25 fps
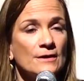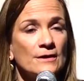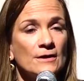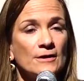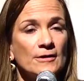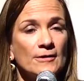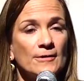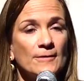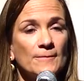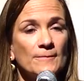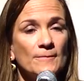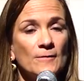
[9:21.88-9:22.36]

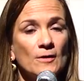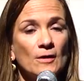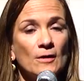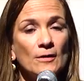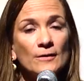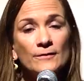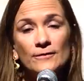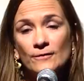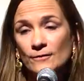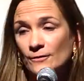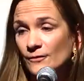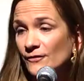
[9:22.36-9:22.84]
Um,
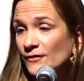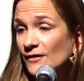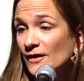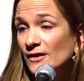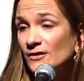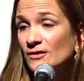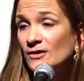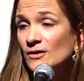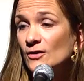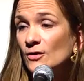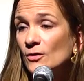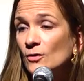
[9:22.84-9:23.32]
others
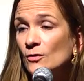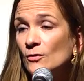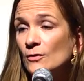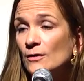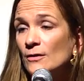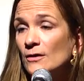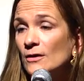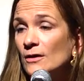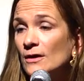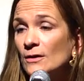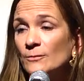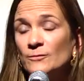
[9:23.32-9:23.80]
had to go
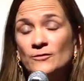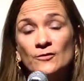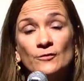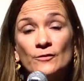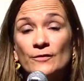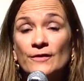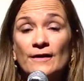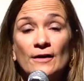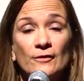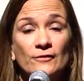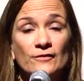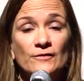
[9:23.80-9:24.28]
up to
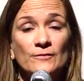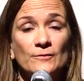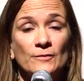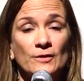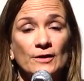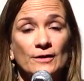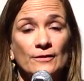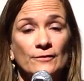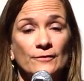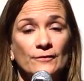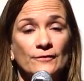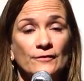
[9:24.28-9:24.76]
1,000
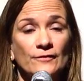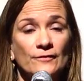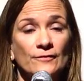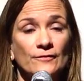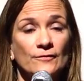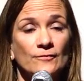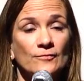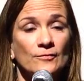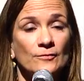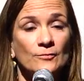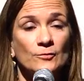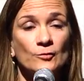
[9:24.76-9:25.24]

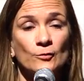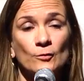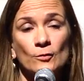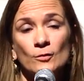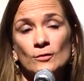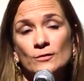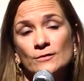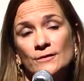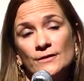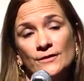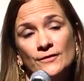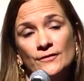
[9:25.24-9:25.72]
miles. From New
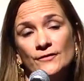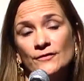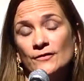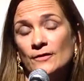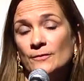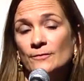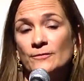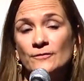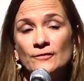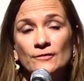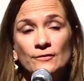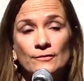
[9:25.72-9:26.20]
Orleans
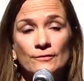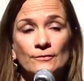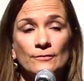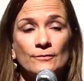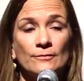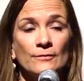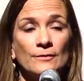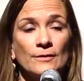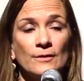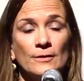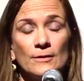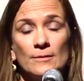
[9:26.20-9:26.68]
up to
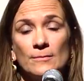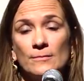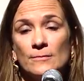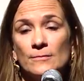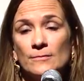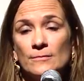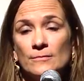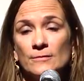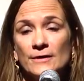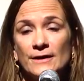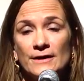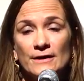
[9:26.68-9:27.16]

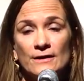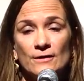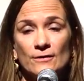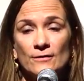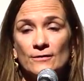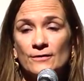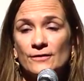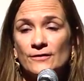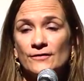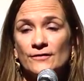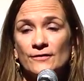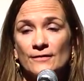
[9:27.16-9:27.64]
um, Lake
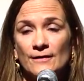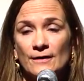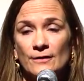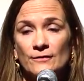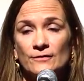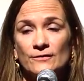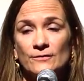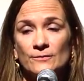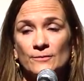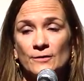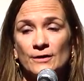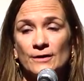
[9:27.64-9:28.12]
Erie is
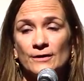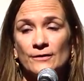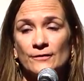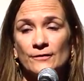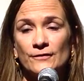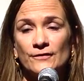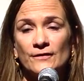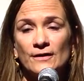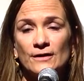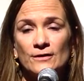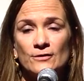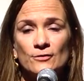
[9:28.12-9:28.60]
1,000
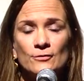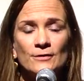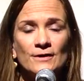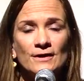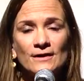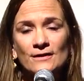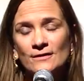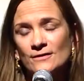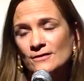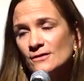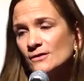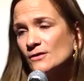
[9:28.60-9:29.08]
miles. And you
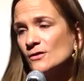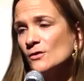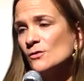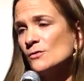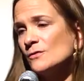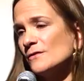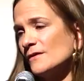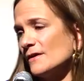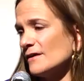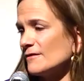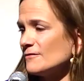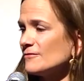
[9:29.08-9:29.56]
can't
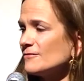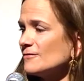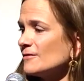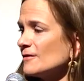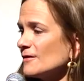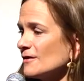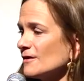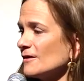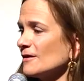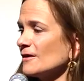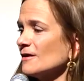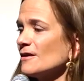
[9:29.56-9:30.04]
go that
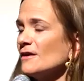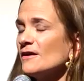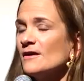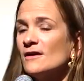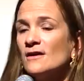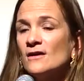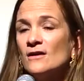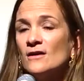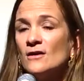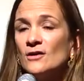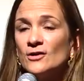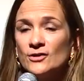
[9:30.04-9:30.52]
far
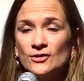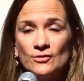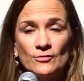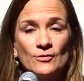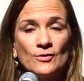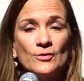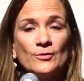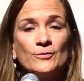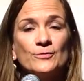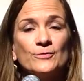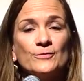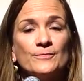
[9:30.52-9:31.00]
on your
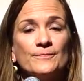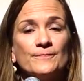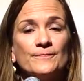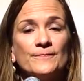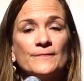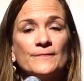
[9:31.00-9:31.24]
own.